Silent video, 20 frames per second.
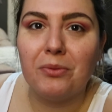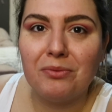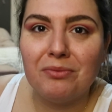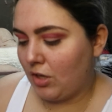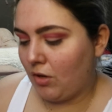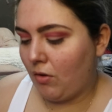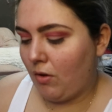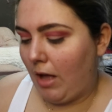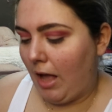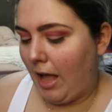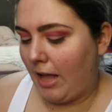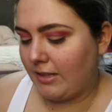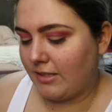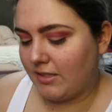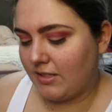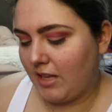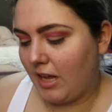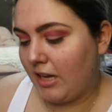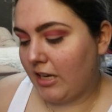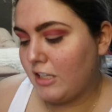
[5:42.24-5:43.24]
So I
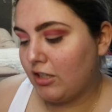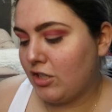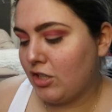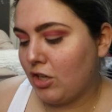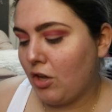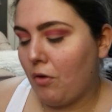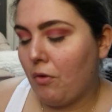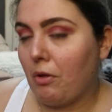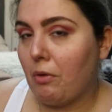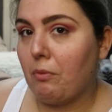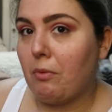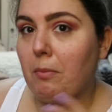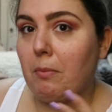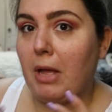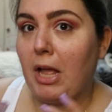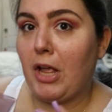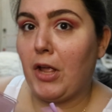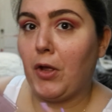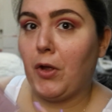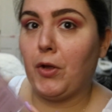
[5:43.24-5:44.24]
decided to go in with
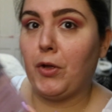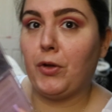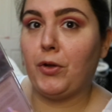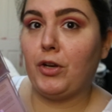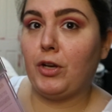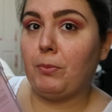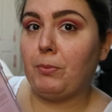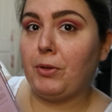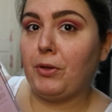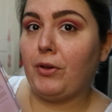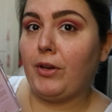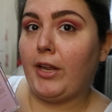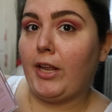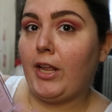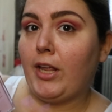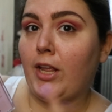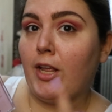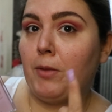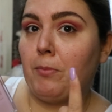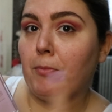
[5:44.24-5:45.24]
my Huda
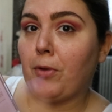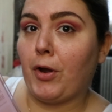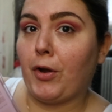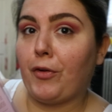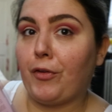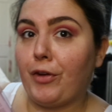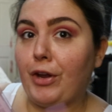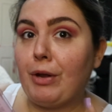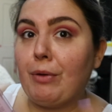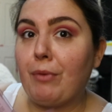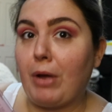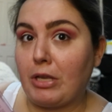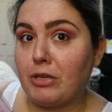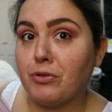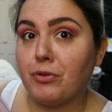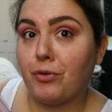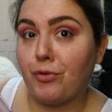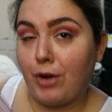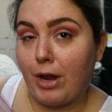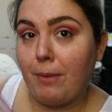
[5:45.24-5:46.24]
Beauty Mercury
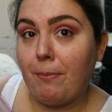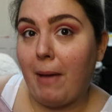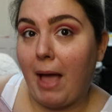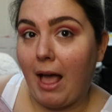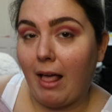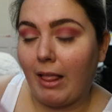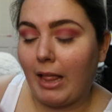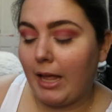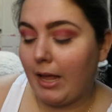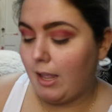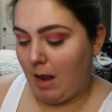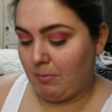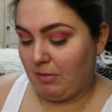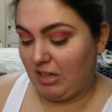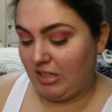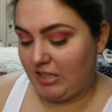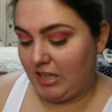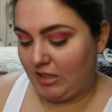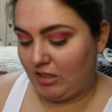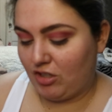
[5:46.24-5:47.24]
Retro Gray palette. I'm
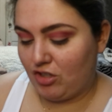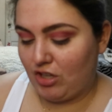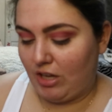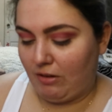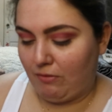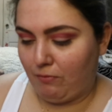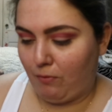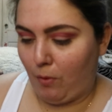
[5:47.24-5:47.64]
gonna take the shade